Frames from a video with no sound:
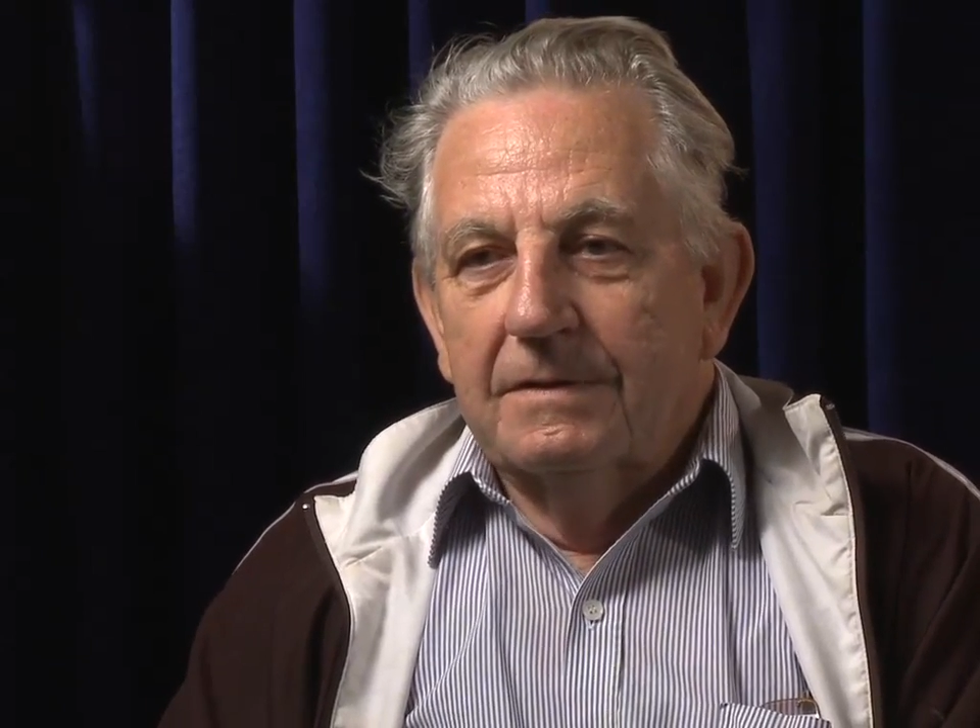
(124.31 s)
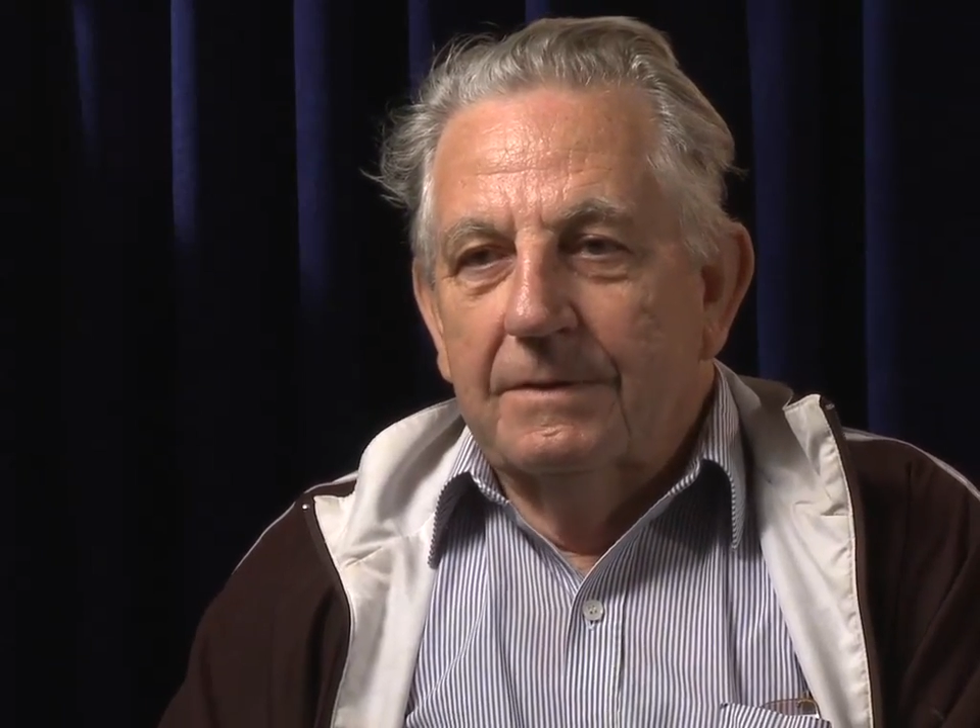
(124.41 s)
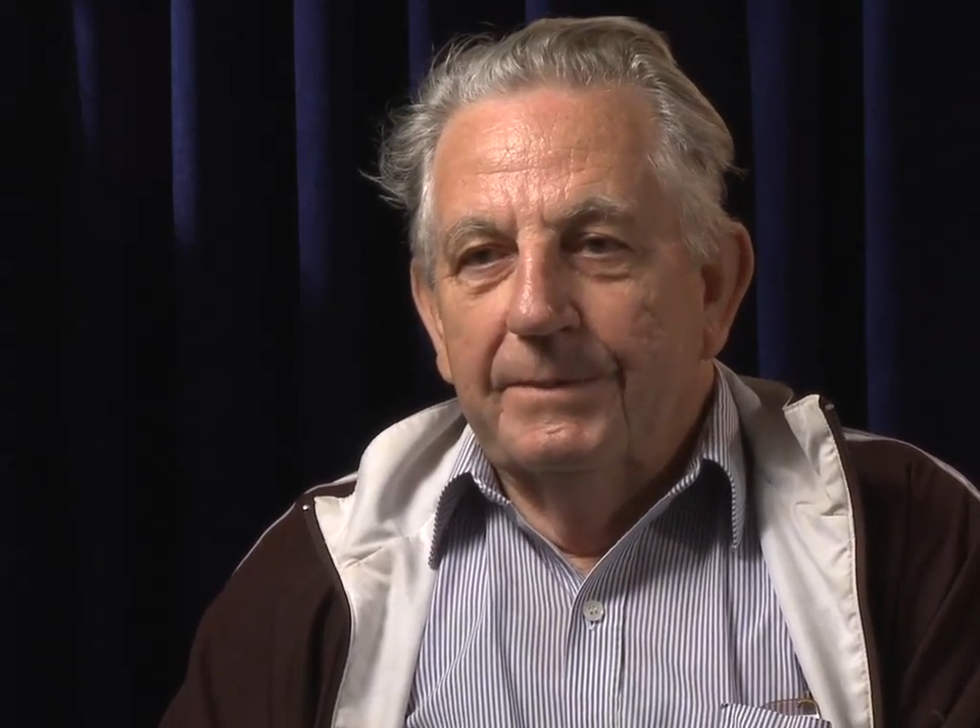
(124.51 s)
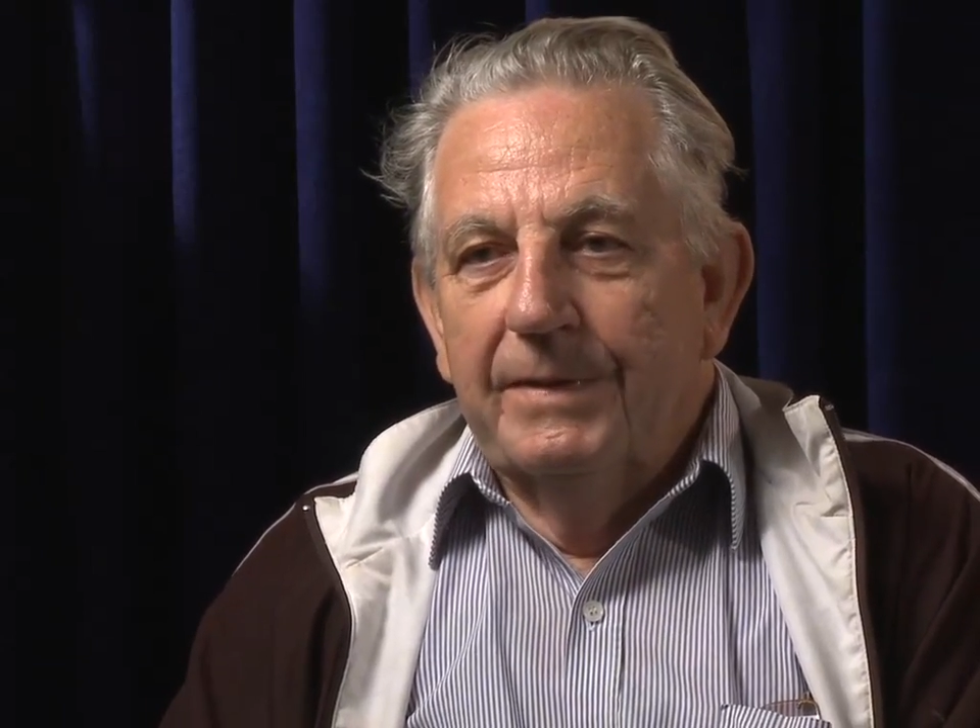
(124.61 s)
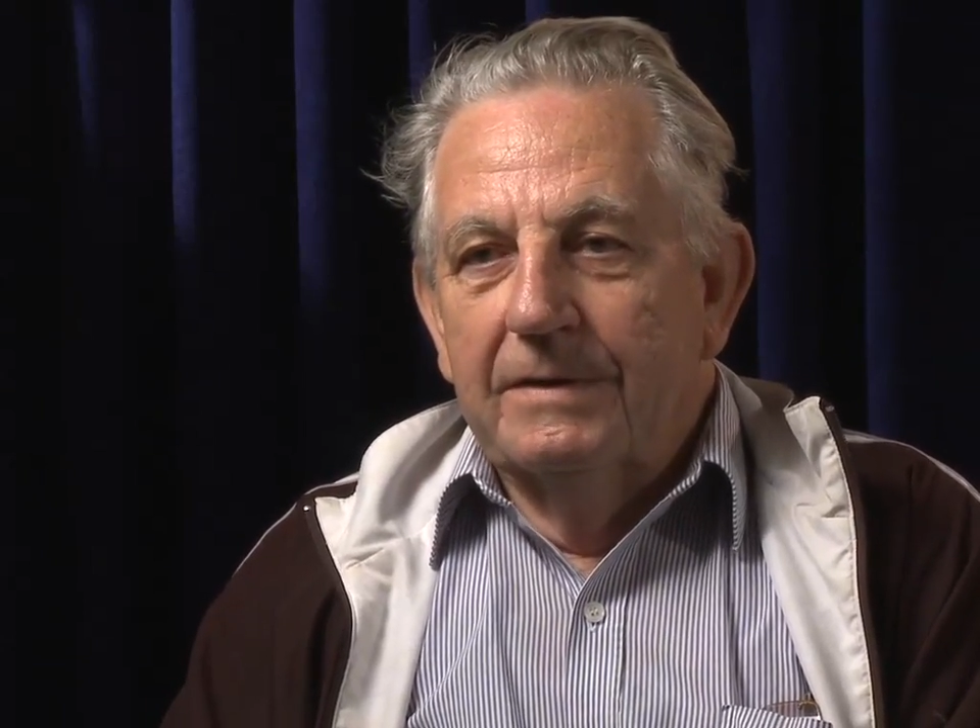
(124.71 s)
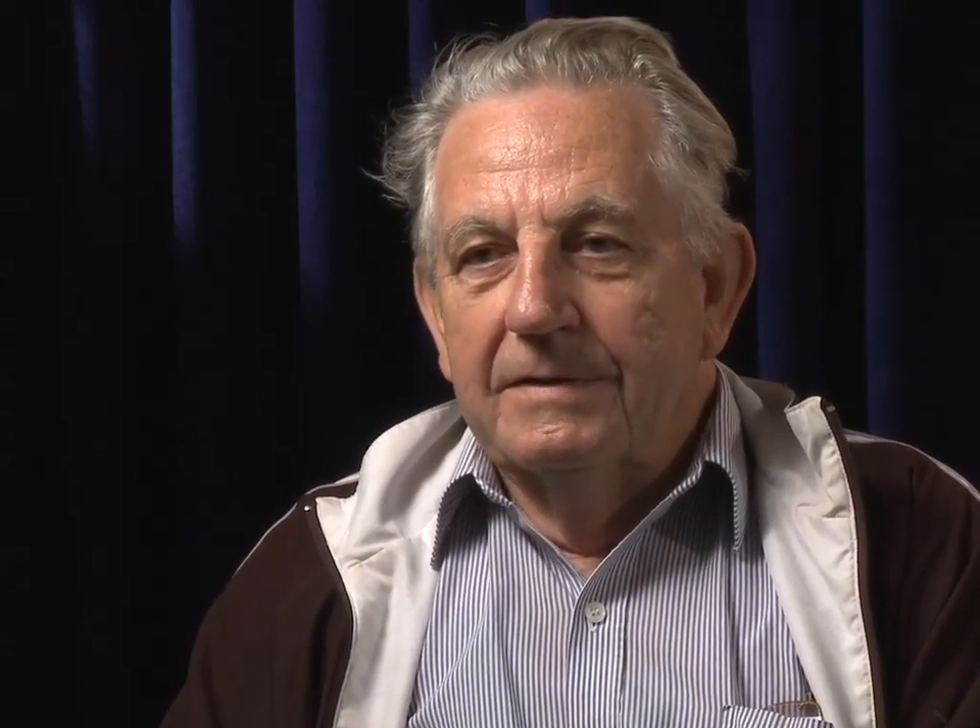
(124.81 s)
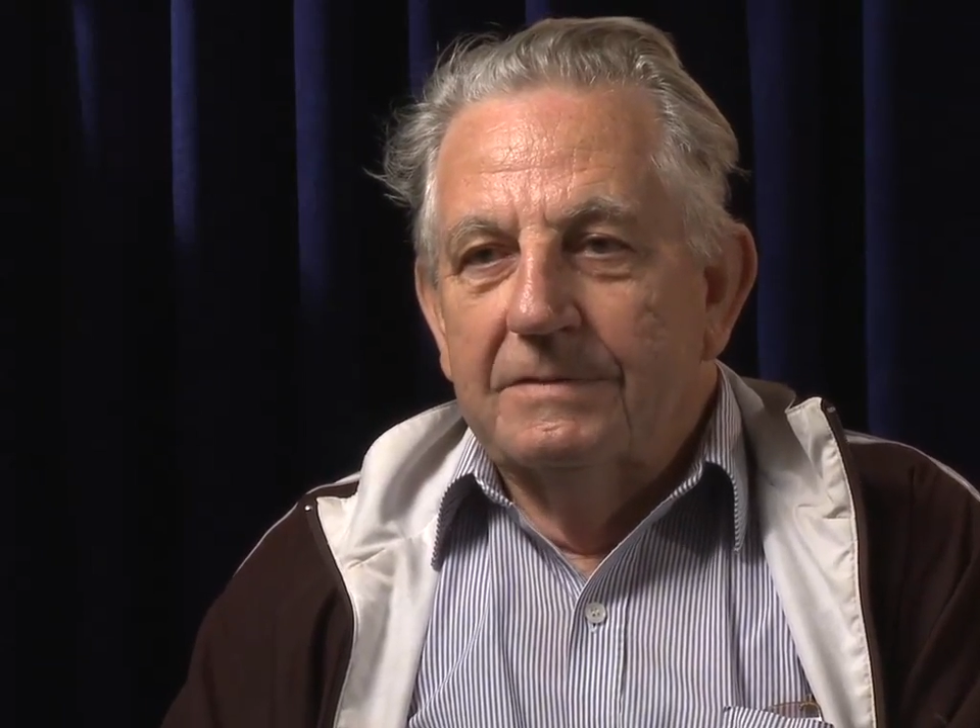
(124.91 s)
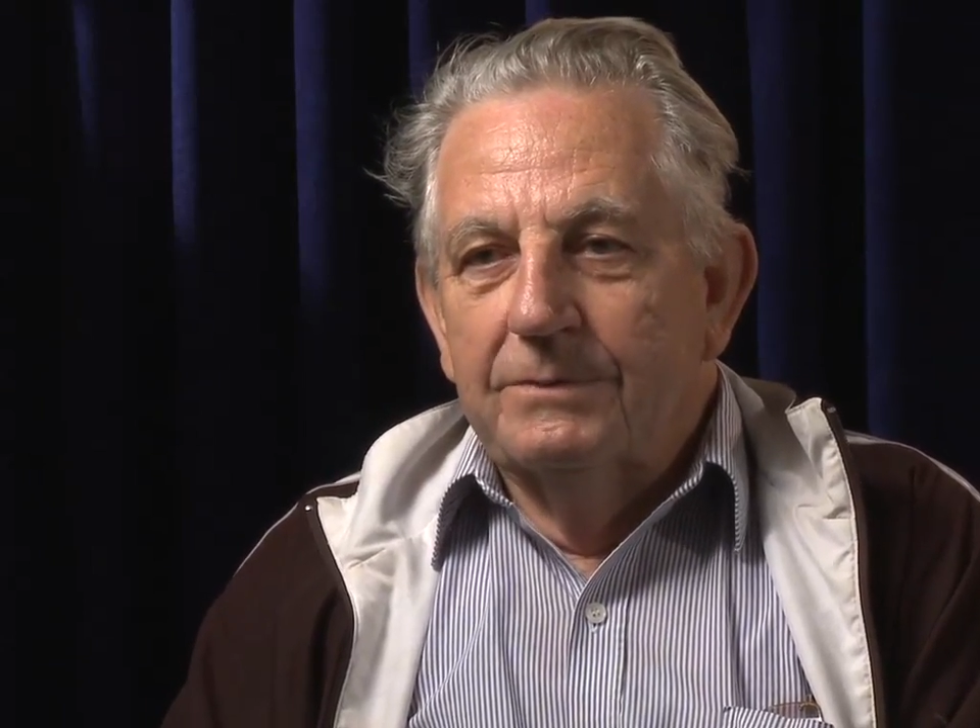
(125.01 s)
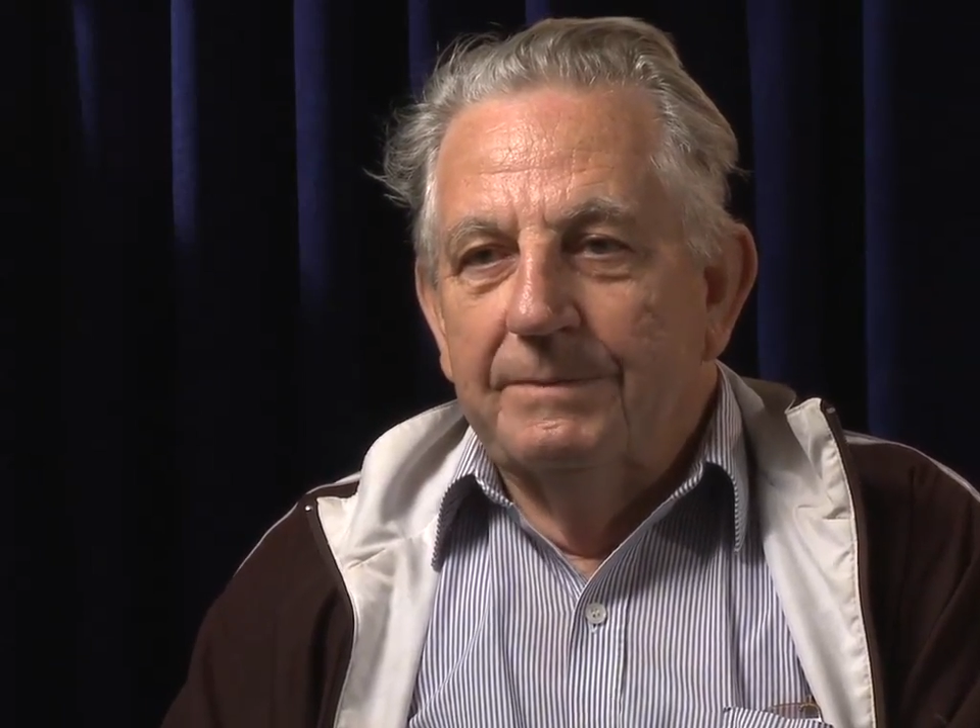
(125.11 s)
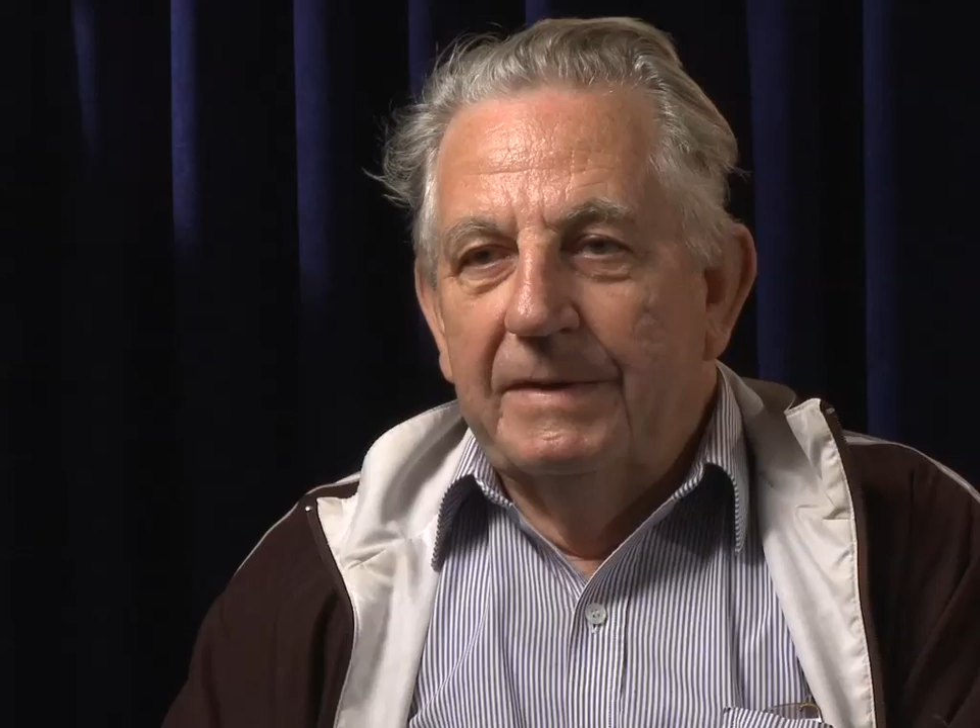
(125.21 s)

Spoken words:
components were